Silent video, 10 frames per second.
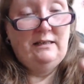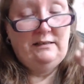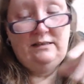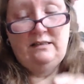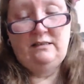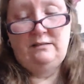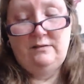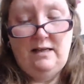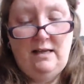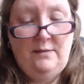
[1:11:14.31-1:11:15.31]
You
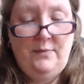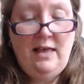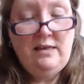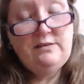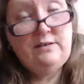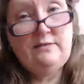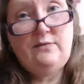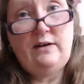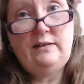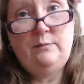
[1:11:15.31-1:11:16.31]
know, health is
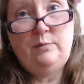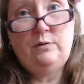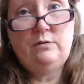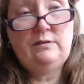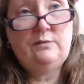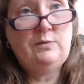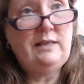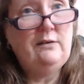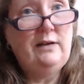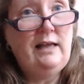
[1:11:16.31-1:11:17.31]
very important.
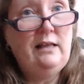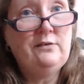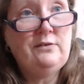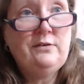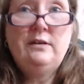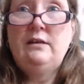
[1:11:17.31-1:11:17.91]
Without health,